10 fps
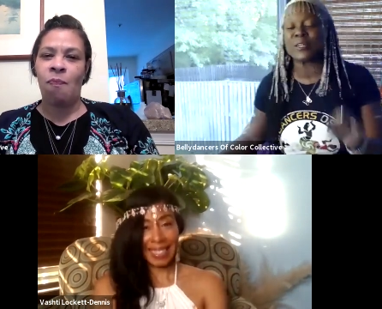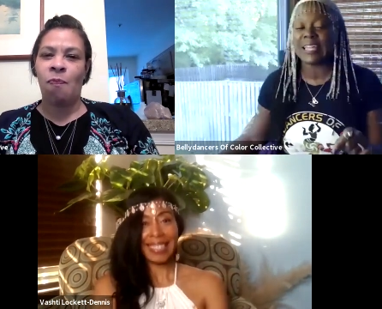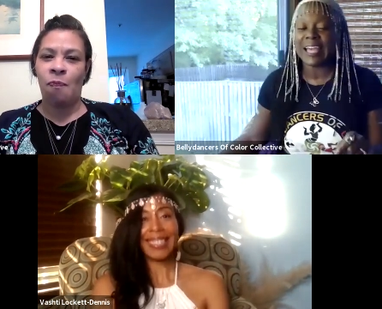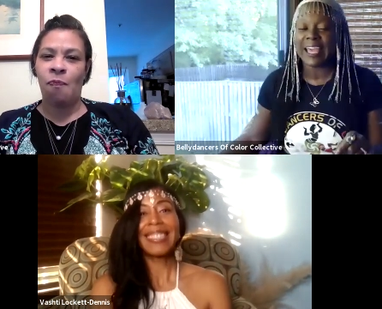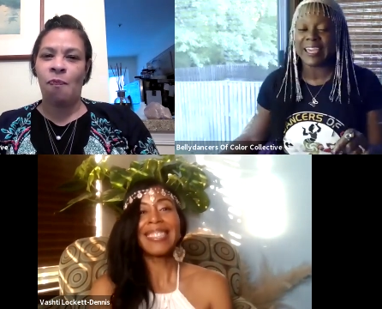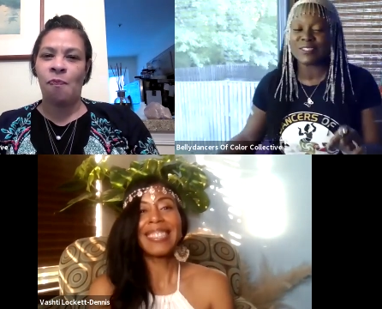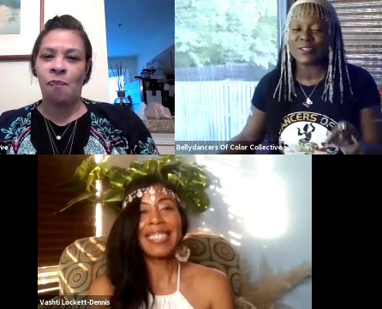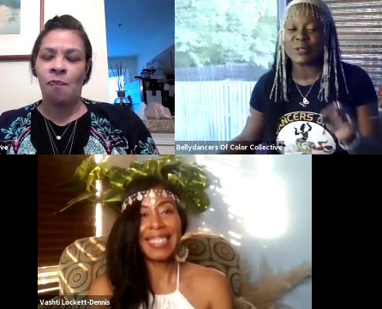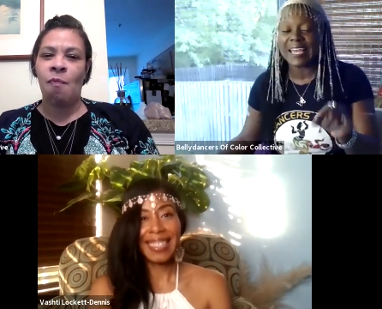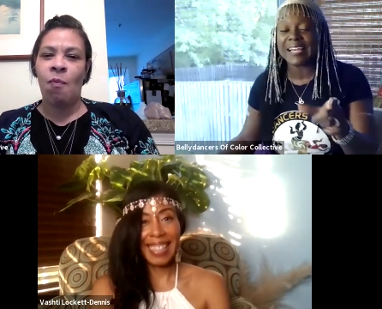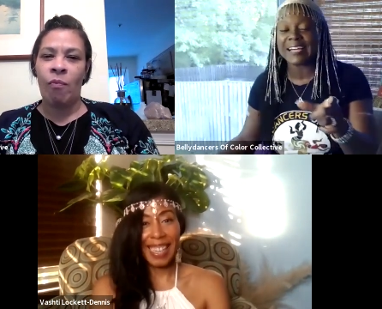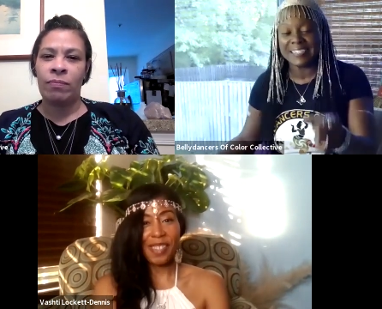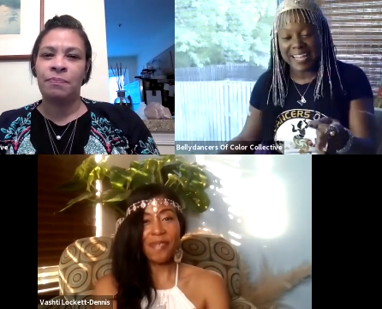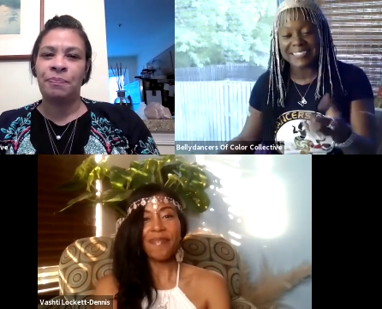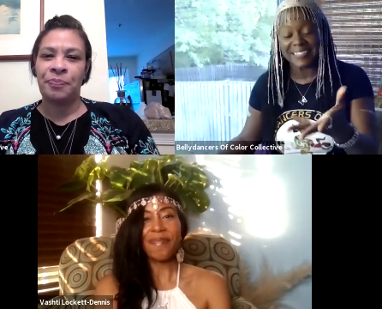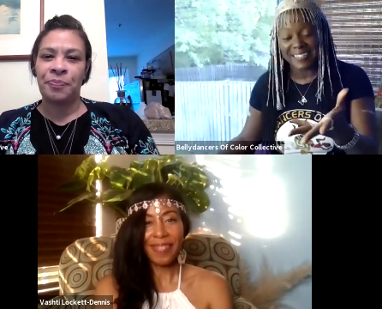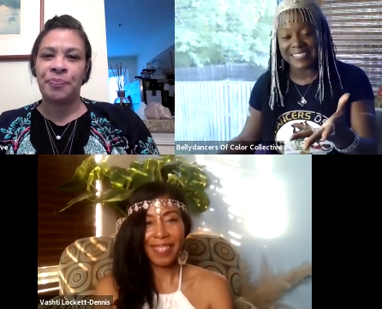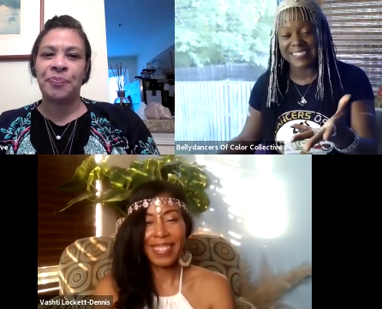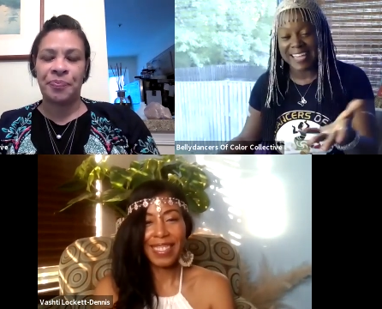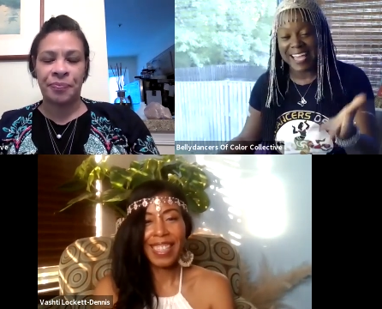Speaker 1: Soleil. Soleil yep. connect us.